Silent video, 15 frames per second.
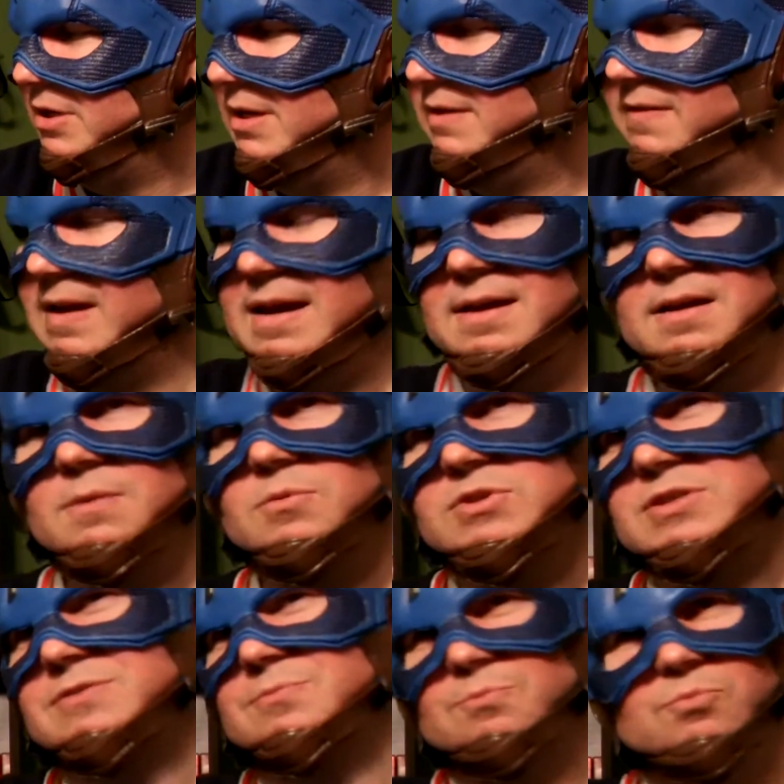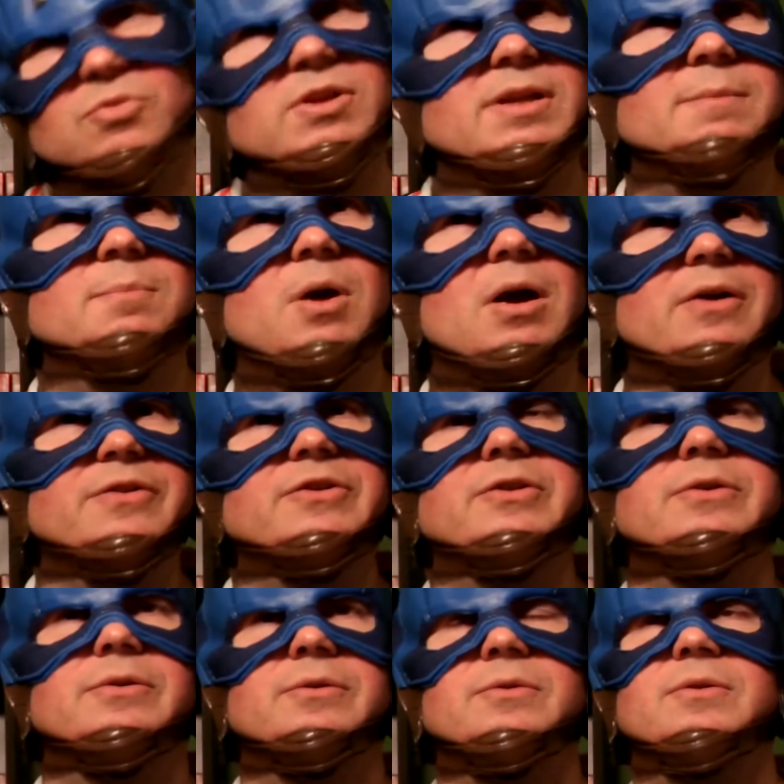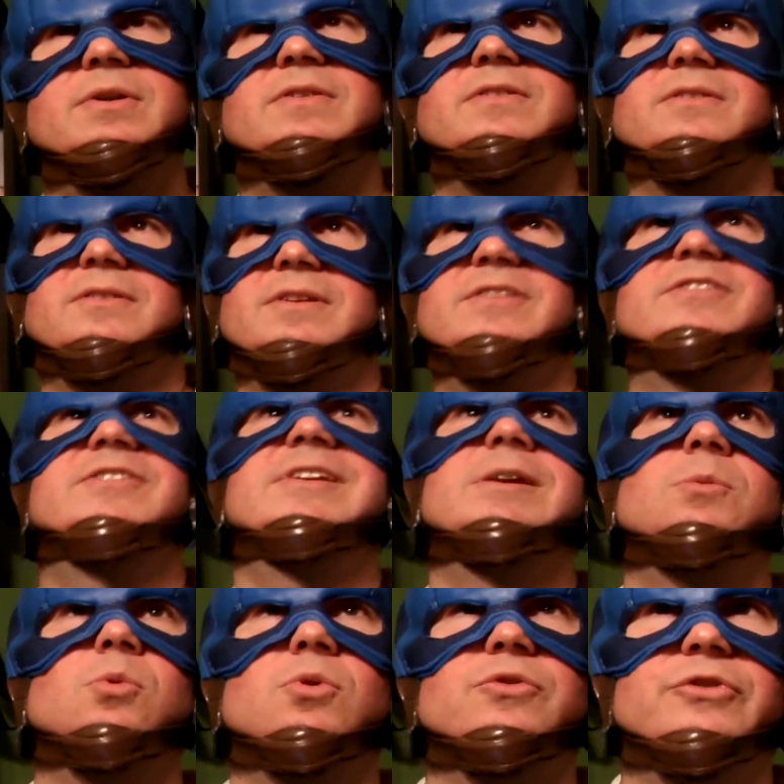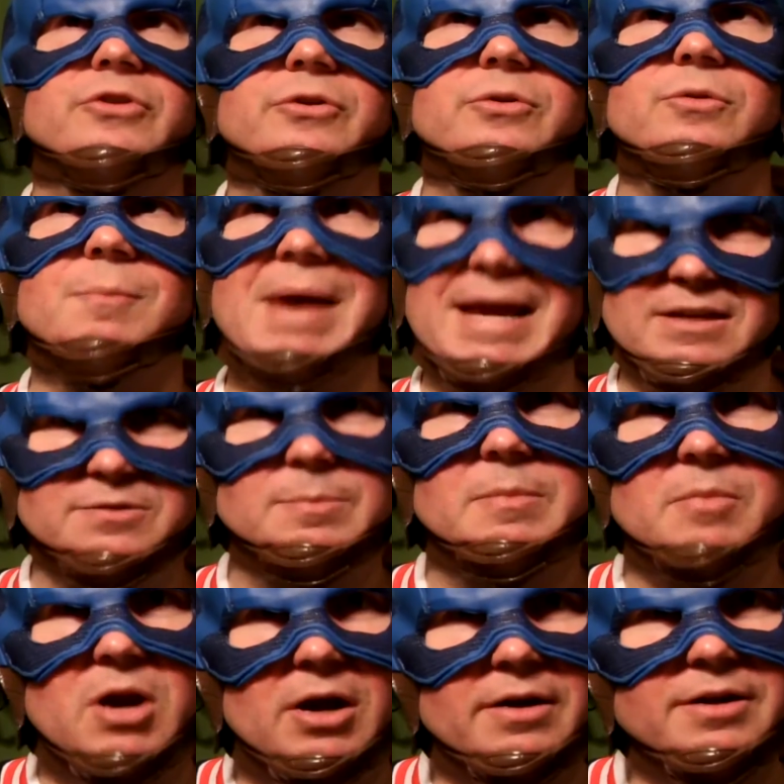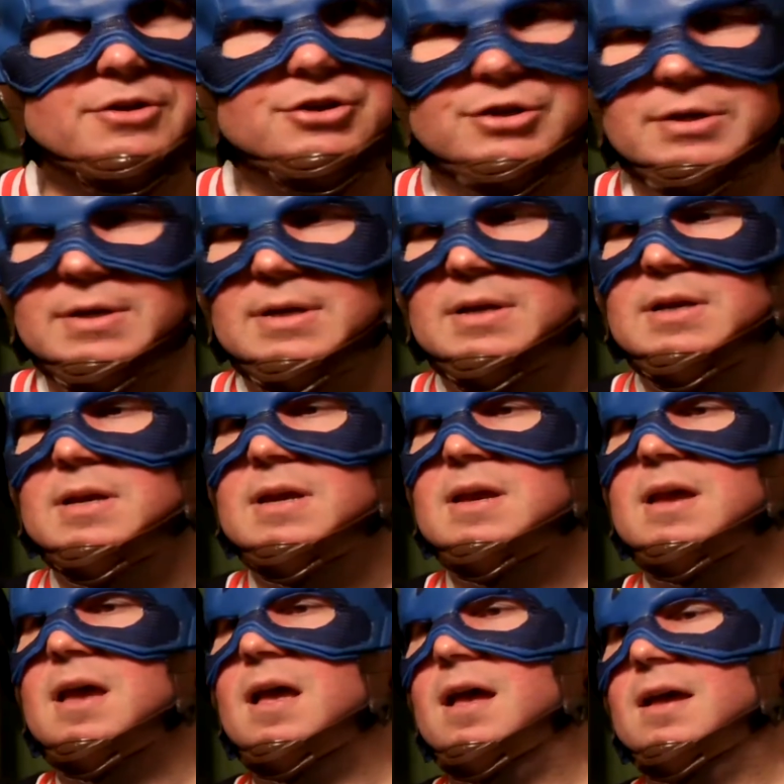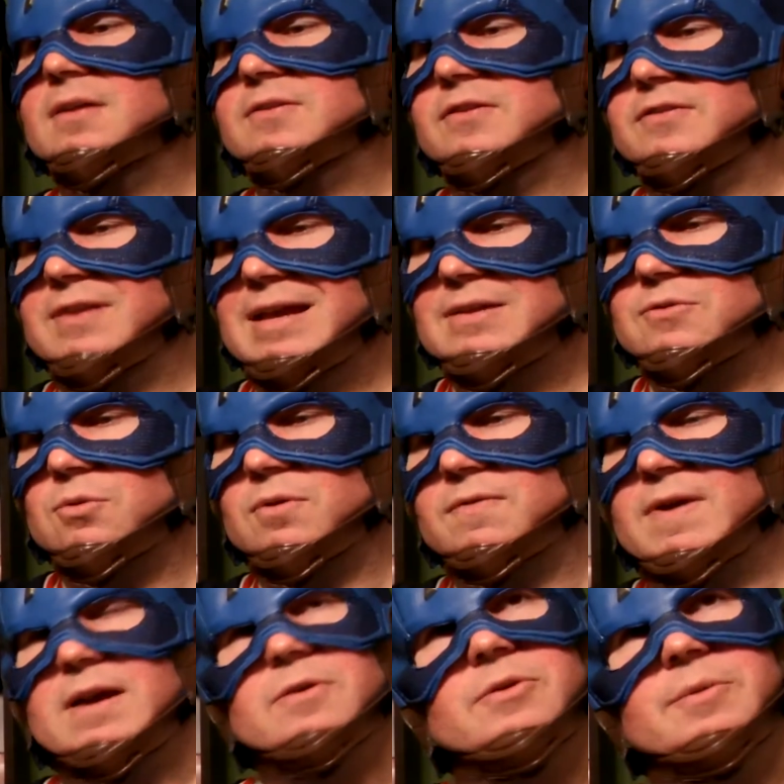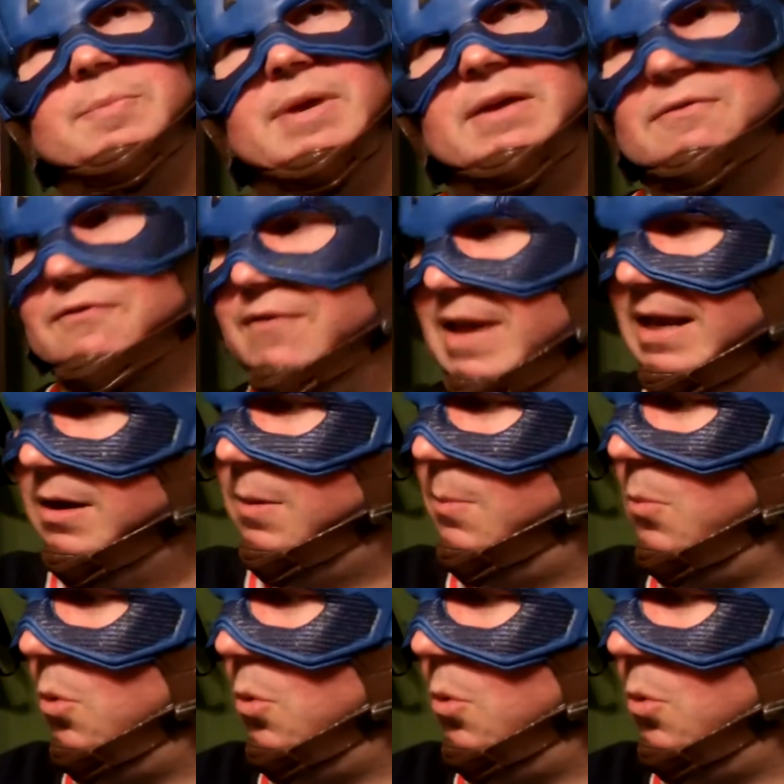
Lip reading: Anxiety, which is really part 2. It's the sequel to Maximum Carnage. It's a side-scroller fighter. You pick Venom